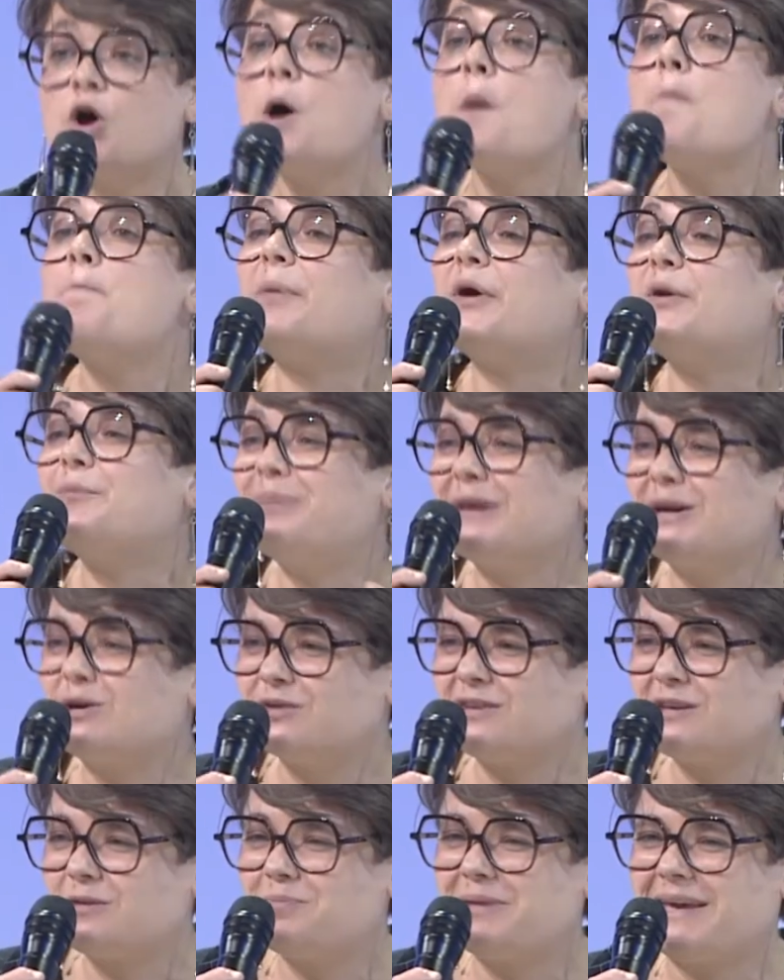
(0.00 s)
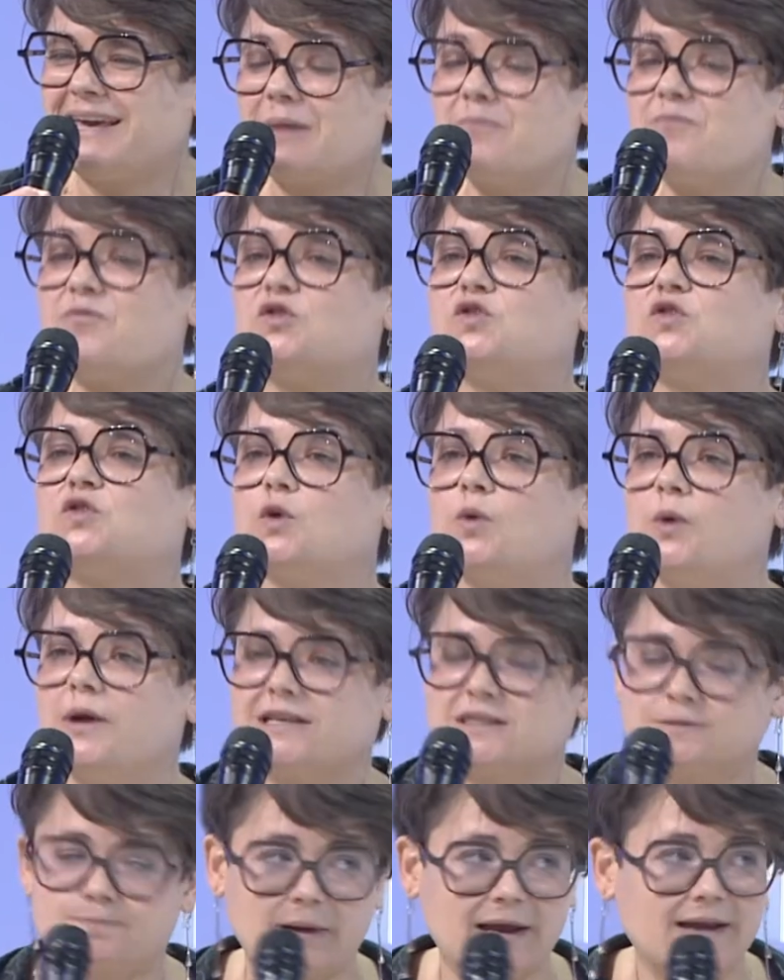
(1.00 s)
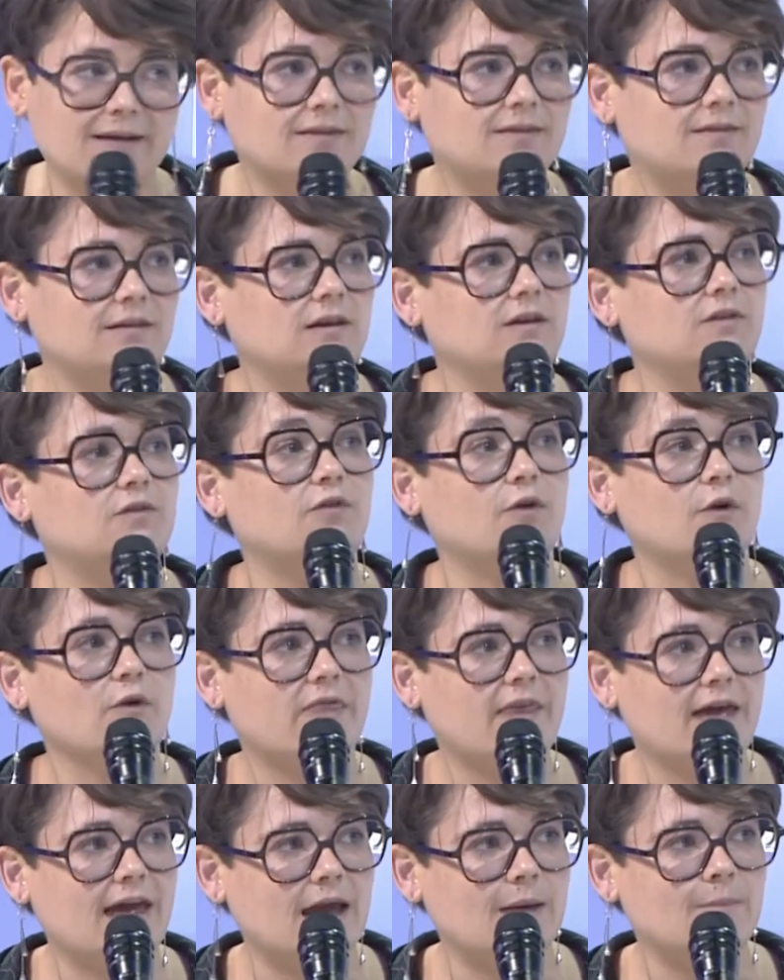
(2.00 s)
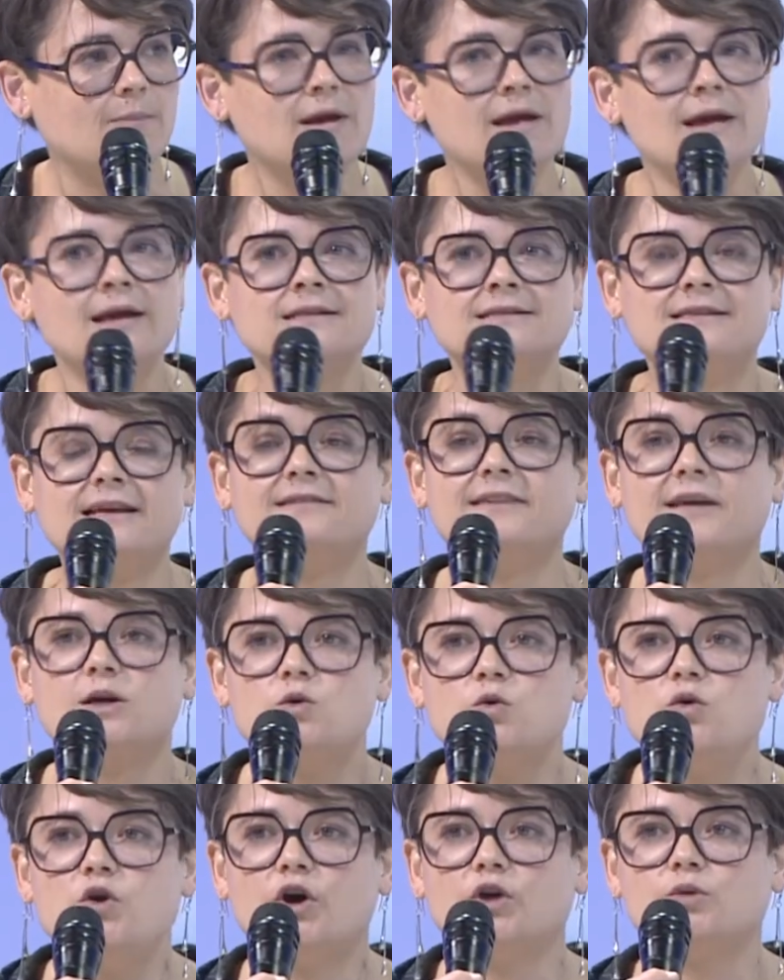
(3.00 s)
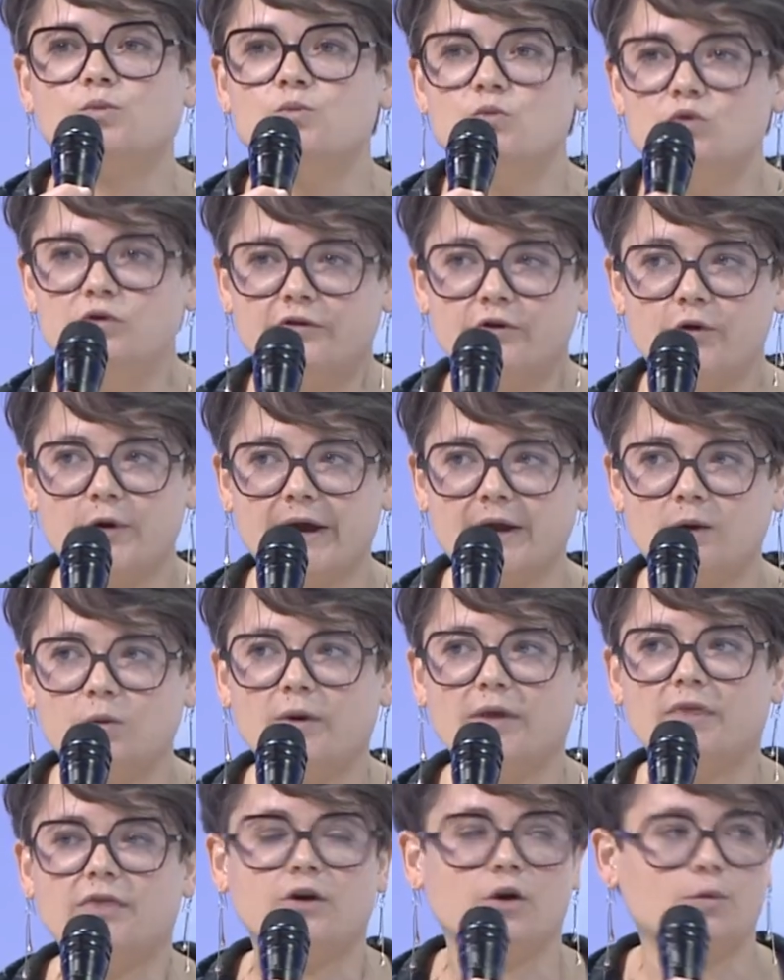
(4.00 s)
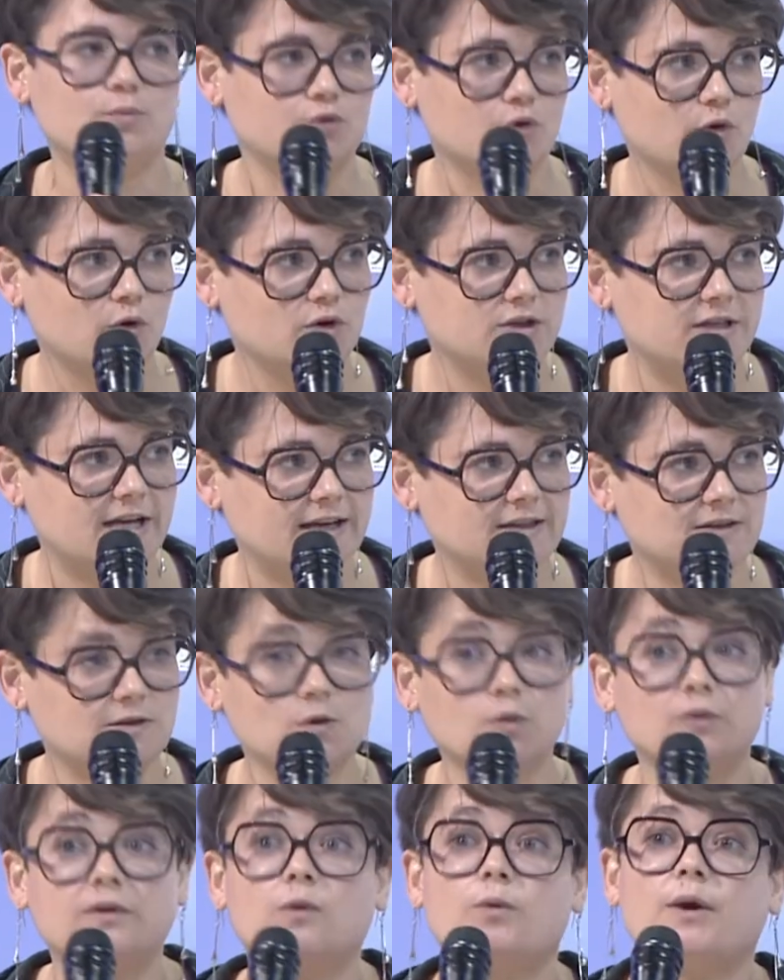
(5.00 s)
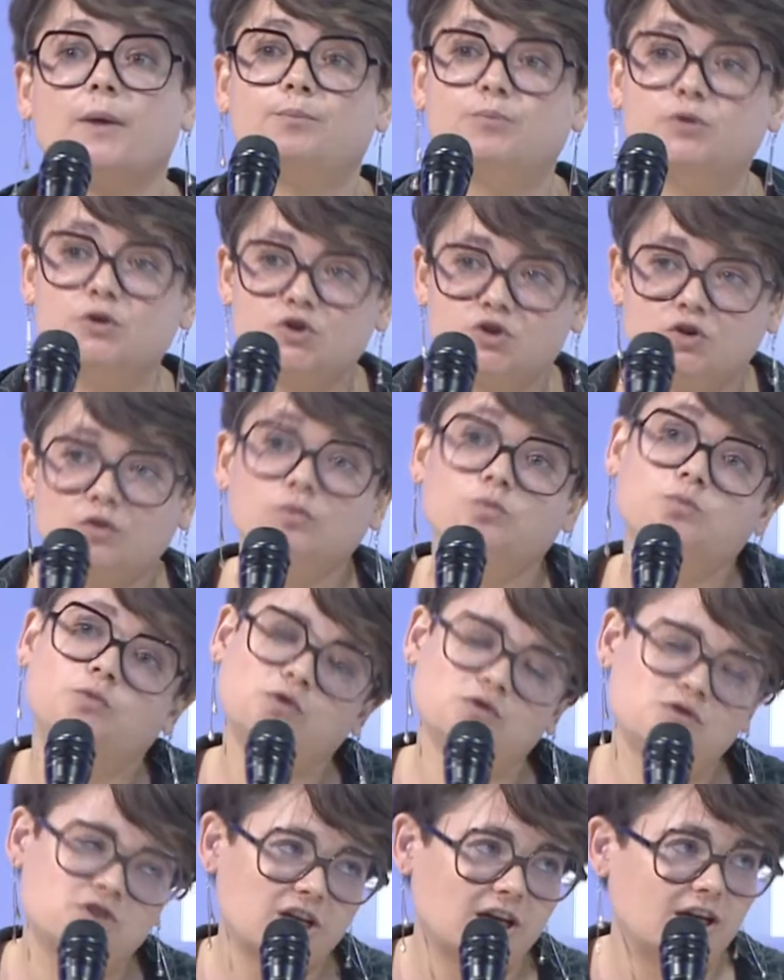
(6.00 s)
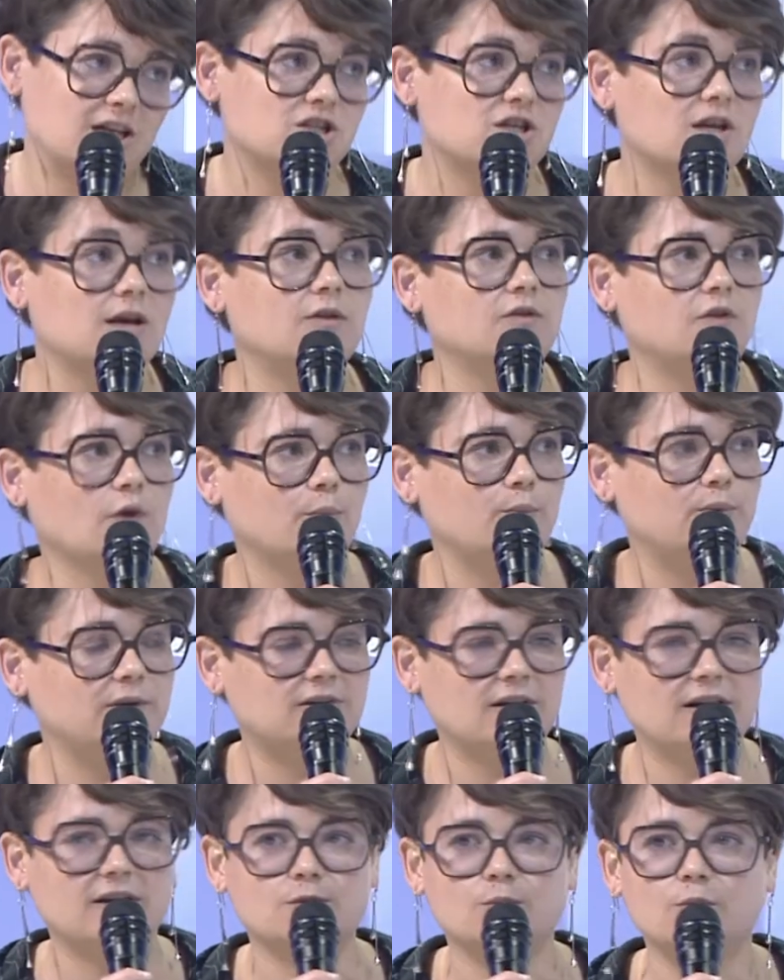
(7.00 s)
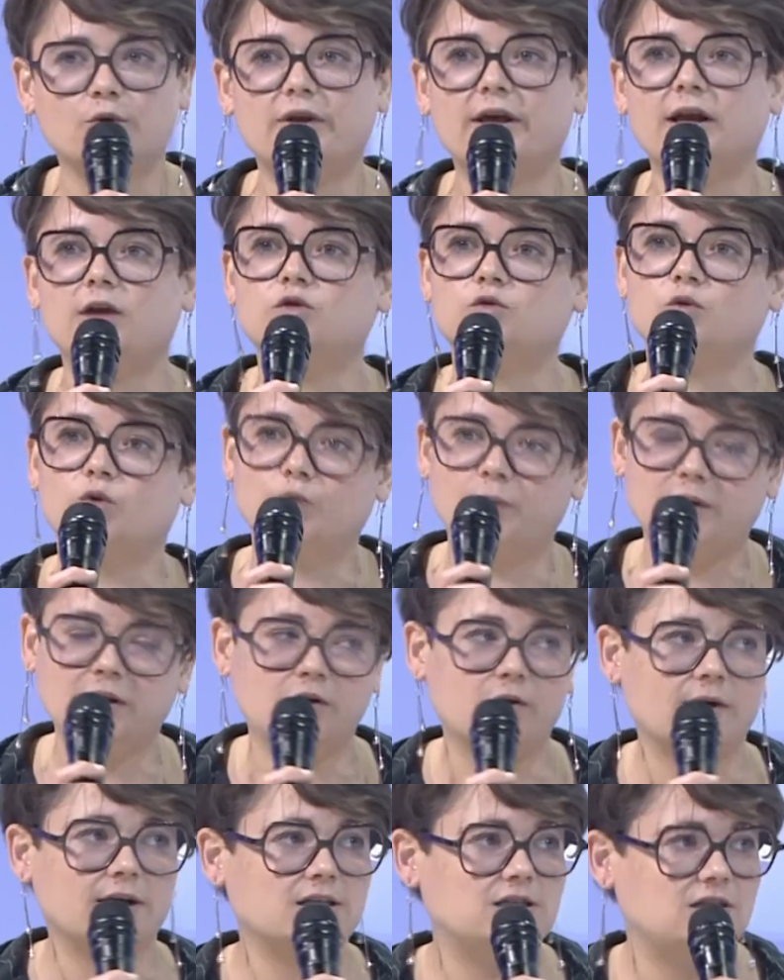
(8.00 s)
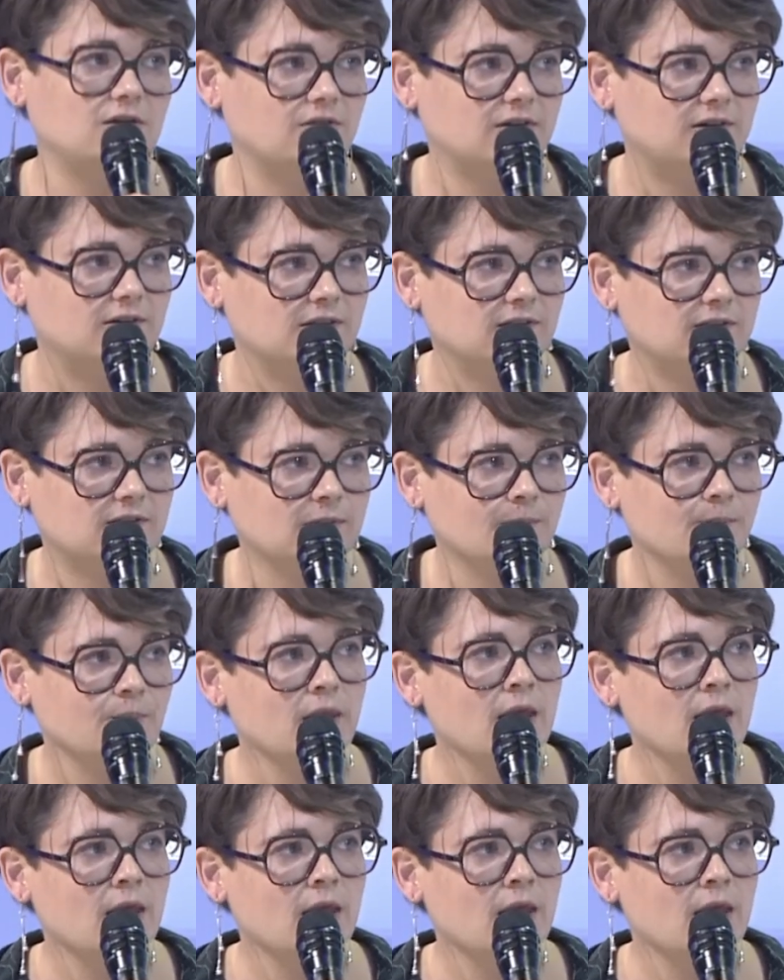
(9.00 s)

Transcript: but because it became so expensive for them that they could not move ahead with their projects. So they were pushed to change their business model to greener activities.